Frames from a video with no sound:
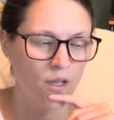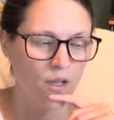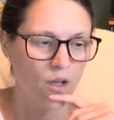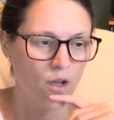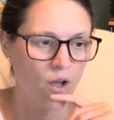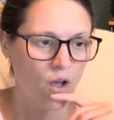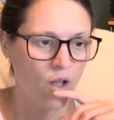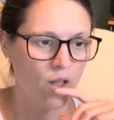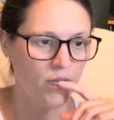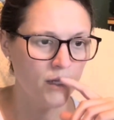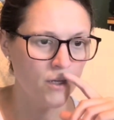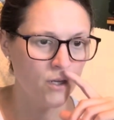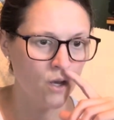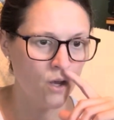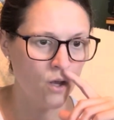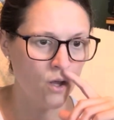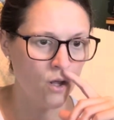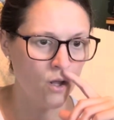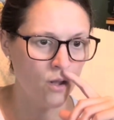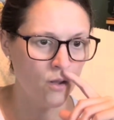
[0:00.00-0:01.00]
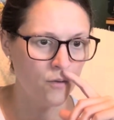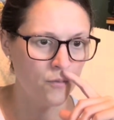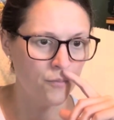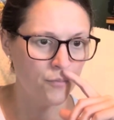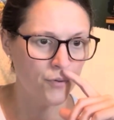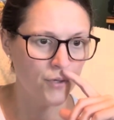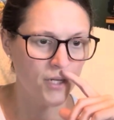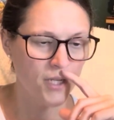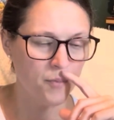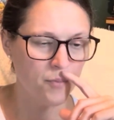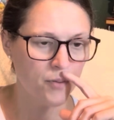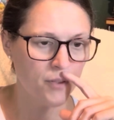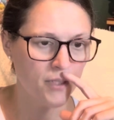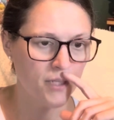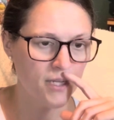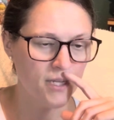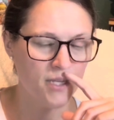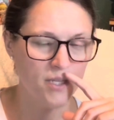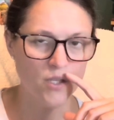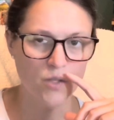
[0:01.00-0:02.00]
all in all, pretty
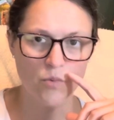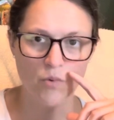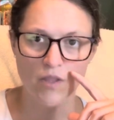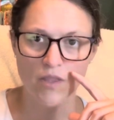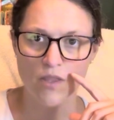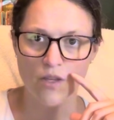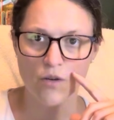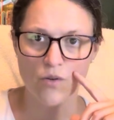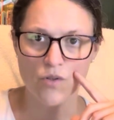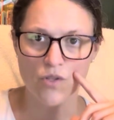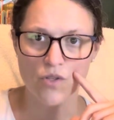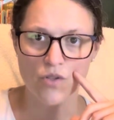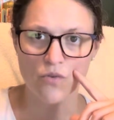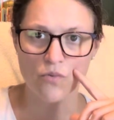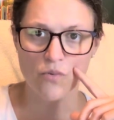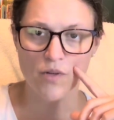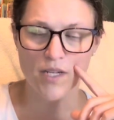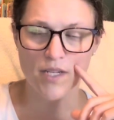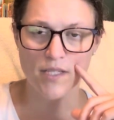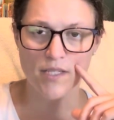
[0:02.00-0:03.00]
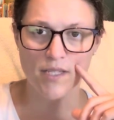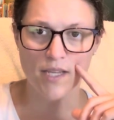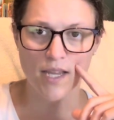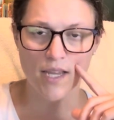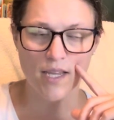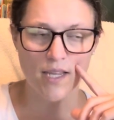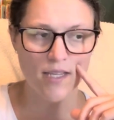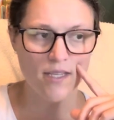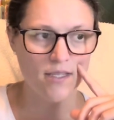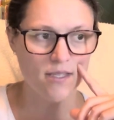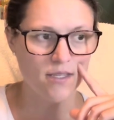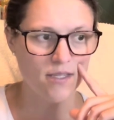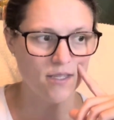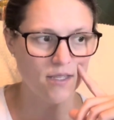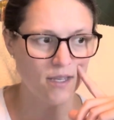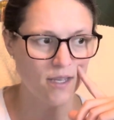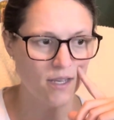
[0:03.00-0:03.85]
pleased with those 3 days.